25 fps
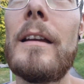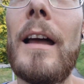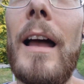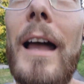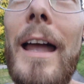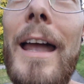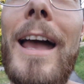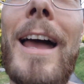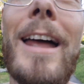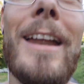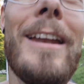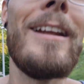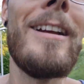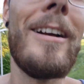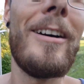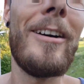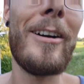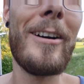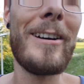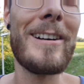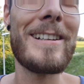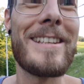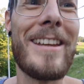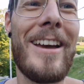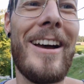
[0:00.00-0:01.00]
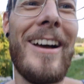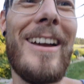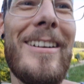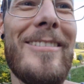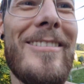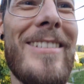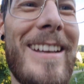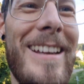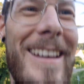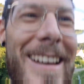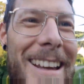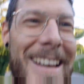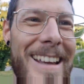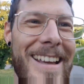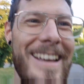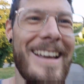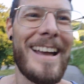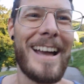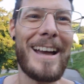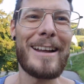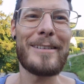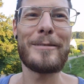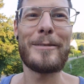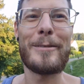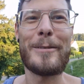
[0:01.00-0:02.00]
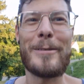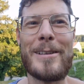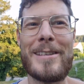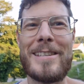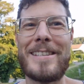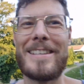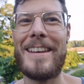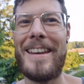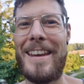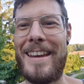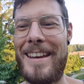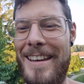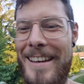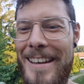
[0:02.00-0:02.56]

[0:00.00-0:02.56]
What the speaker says: I had a hard time at first.